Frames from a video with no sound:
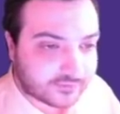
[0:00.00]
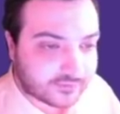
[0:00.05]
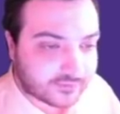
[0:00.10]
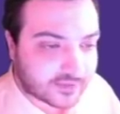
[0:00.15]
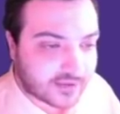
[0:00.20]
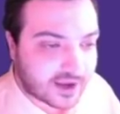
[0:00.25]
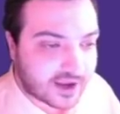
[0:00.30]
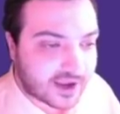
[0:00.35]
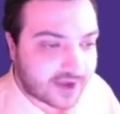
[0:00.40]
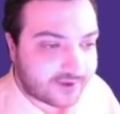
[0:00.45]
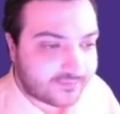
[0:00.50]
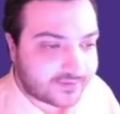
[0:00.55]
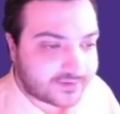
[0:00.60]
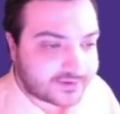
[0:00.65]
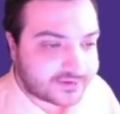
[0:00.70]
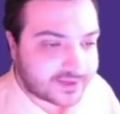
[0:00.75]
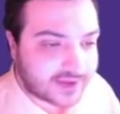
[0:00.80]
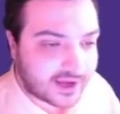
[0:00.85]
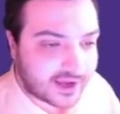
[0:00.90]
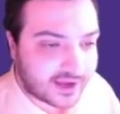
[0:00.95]
I have to
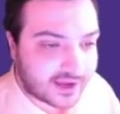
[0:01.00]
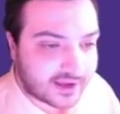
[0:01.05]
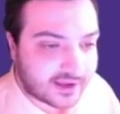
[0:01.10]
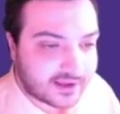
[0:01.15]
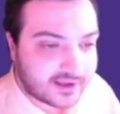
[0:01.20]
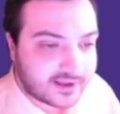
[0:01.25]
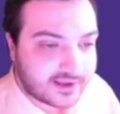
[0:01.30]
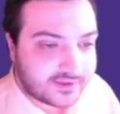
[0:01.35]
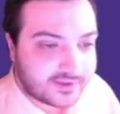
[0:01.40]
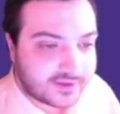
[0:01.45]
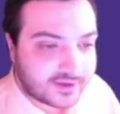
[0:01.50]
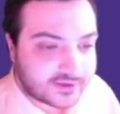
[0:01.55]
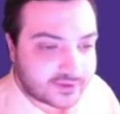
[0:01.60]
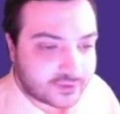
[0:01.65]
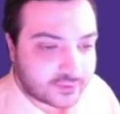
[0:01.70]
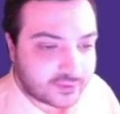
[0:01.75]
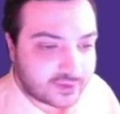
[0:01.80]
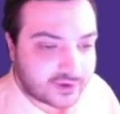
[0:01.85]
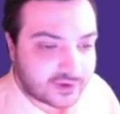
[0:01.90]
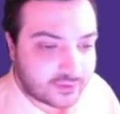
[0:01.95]
say that's
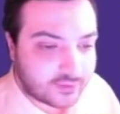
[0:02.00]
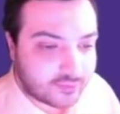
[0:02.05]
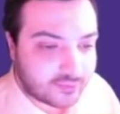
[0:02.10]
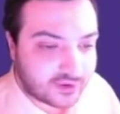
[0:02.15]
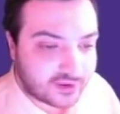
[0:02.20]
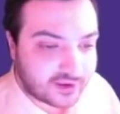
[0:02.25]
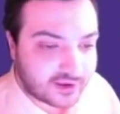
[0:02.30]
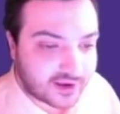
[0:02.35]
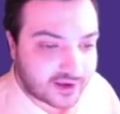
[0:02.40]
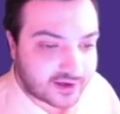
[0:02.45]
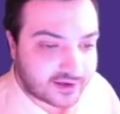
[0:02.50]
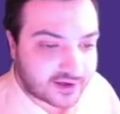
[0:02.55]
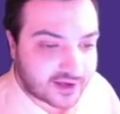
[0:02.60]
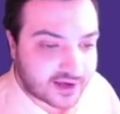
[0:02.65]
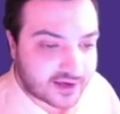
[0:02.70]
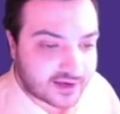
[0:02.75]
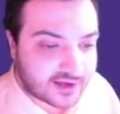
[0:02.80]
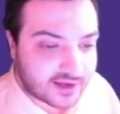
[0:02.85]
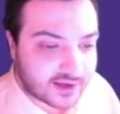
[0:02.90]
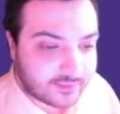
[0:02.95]
a really brilliant
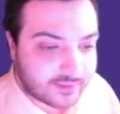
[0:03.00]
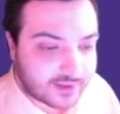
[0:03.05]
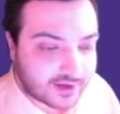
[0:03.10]
idea,